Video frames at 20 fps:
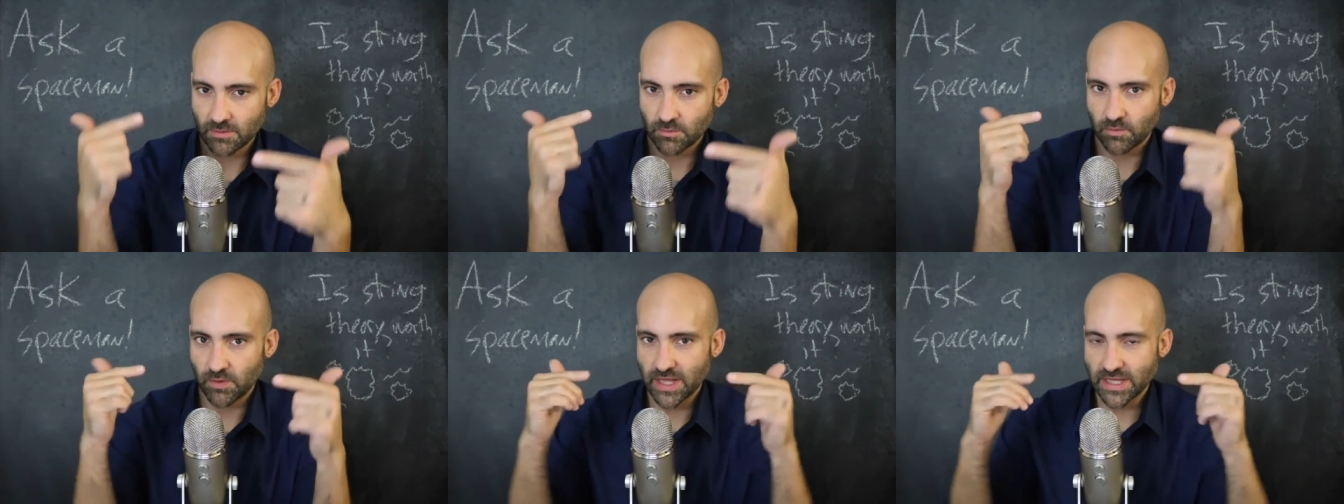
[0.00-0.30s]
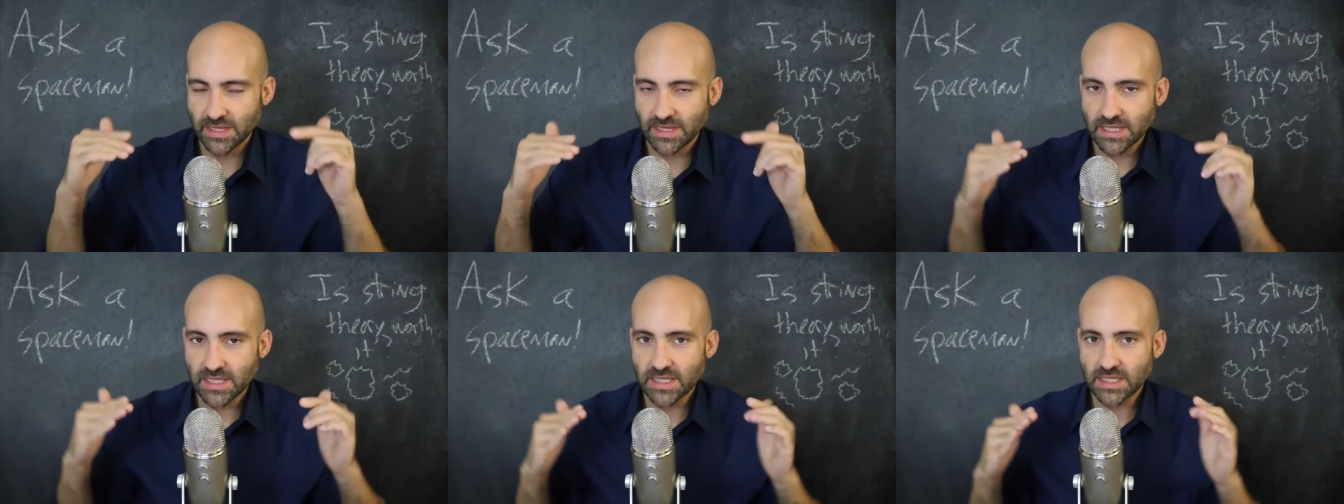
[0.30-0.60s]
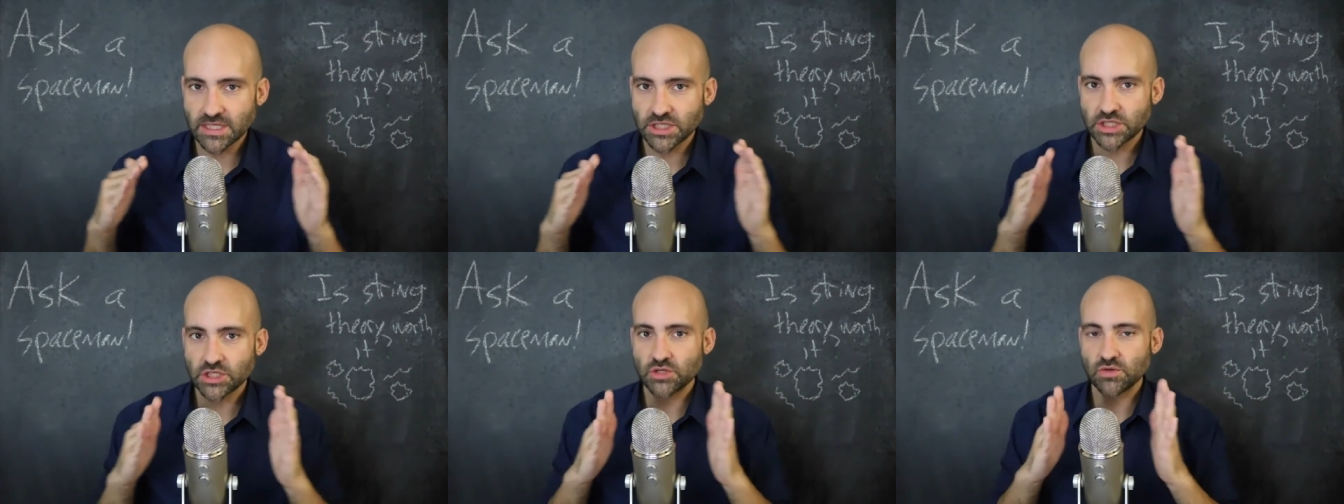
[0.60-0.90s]
when
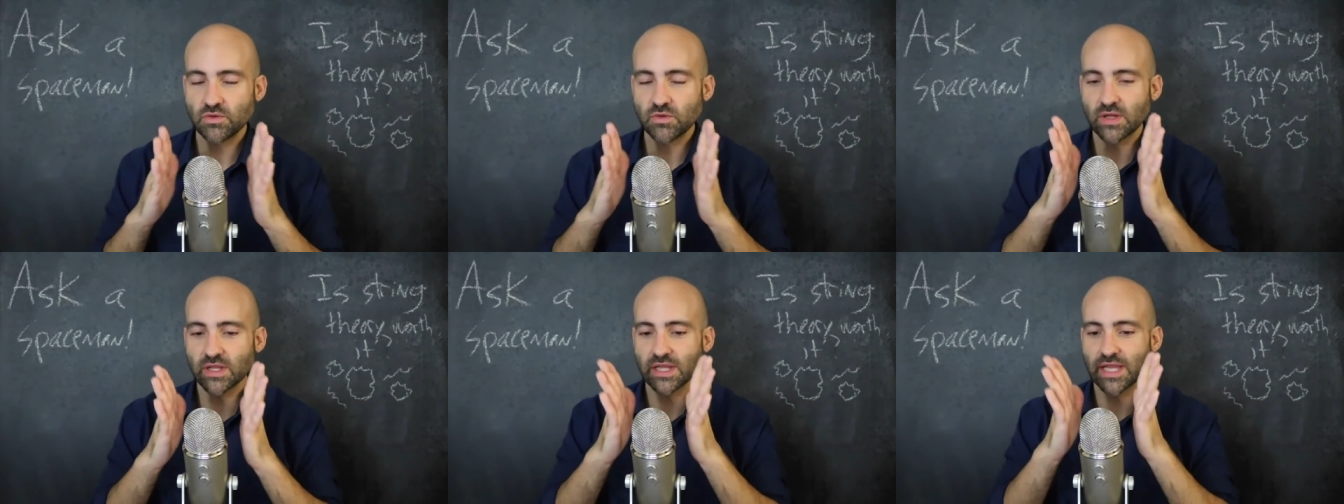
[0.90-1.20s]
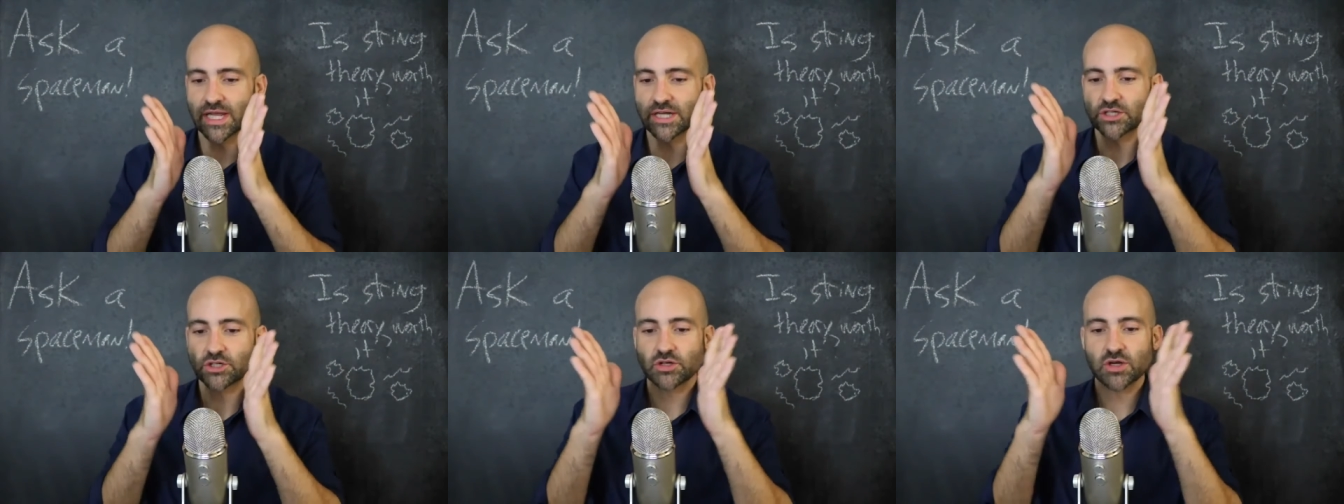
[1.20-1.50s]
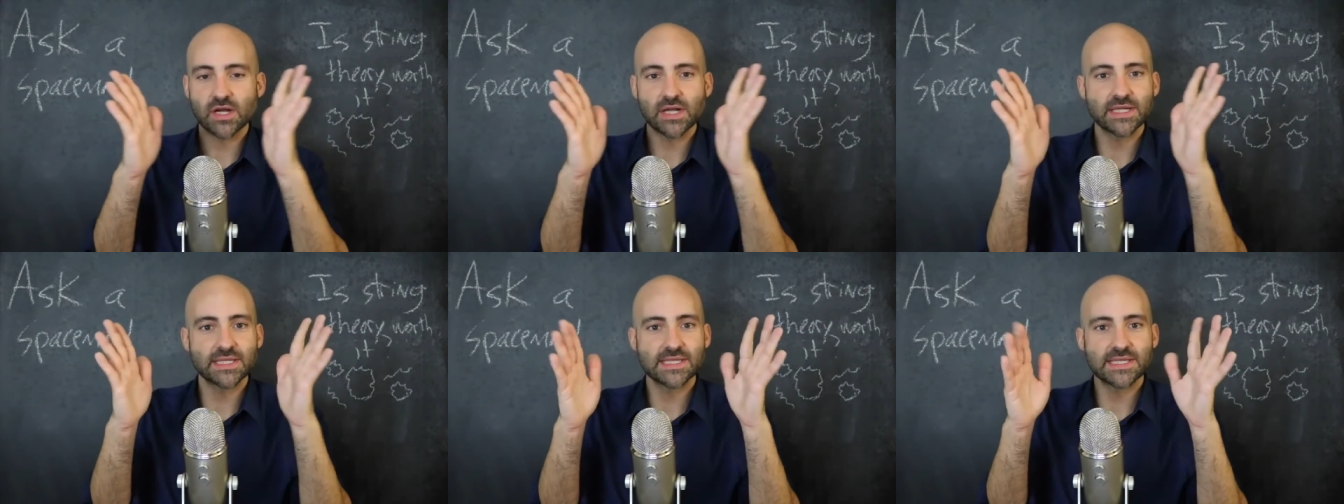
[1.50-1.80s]
these two
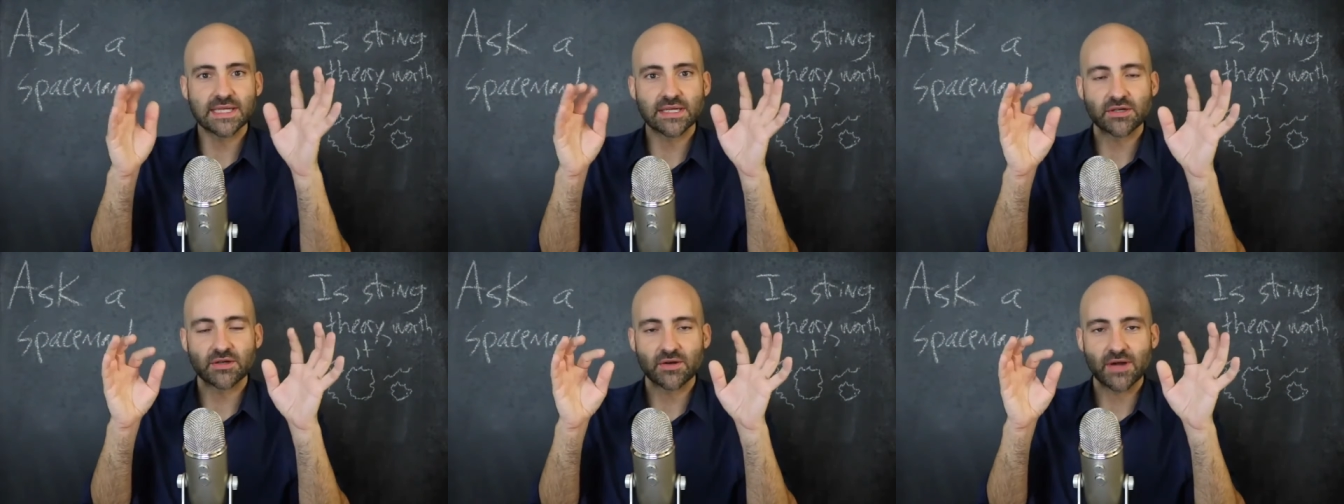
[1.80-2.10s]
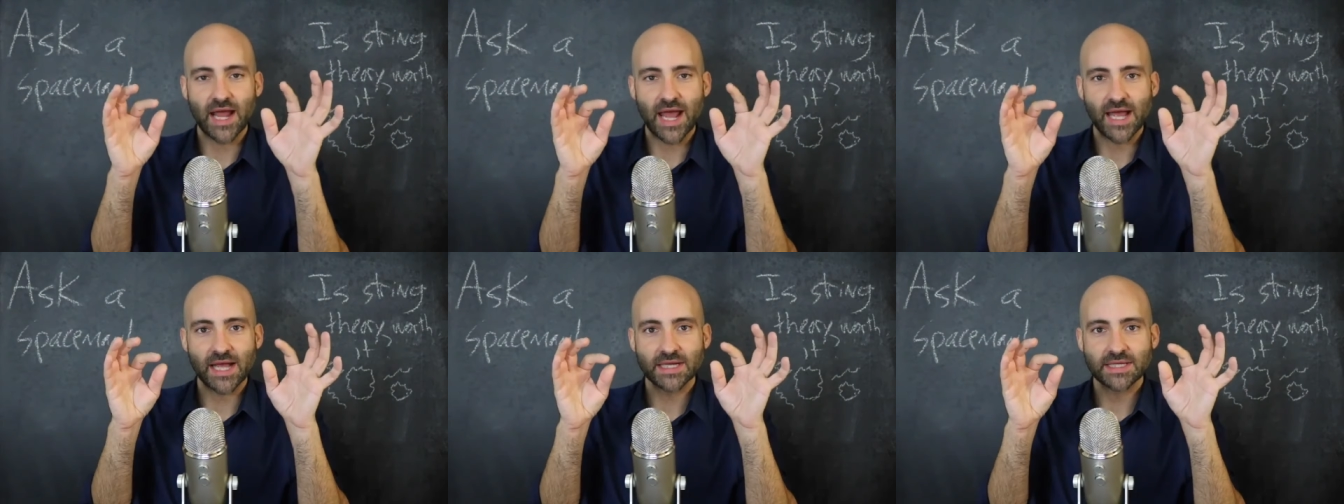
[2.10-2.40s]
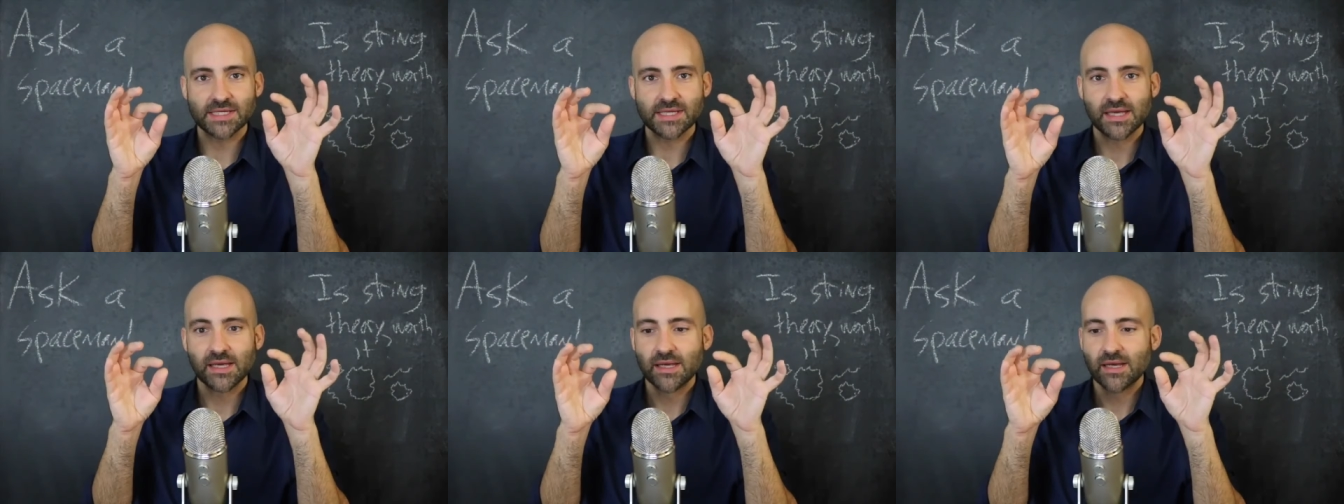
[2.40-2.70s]
electrons
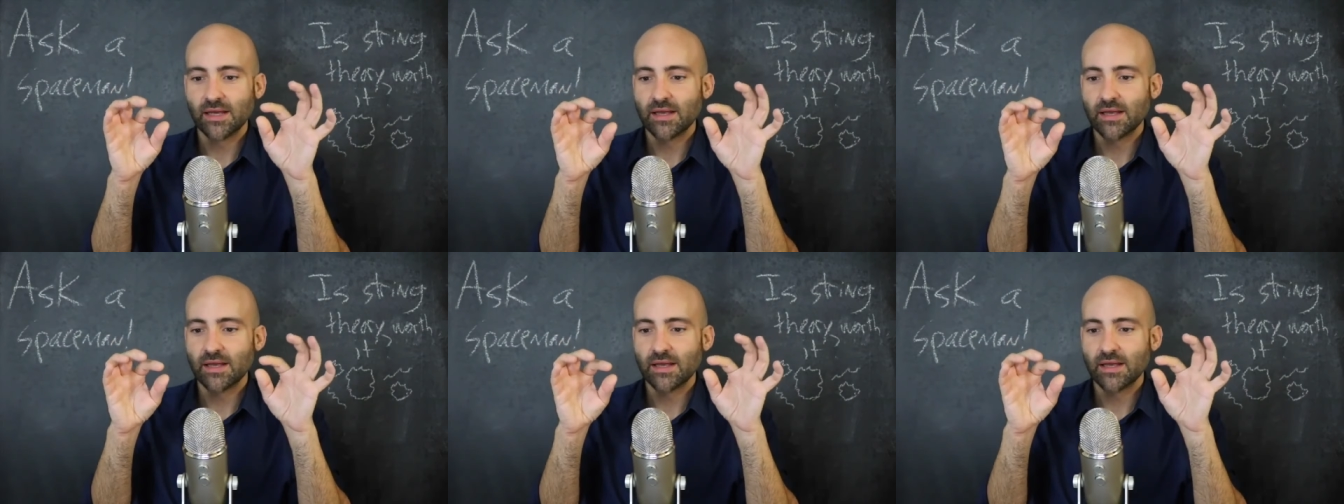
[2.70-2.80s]
interact,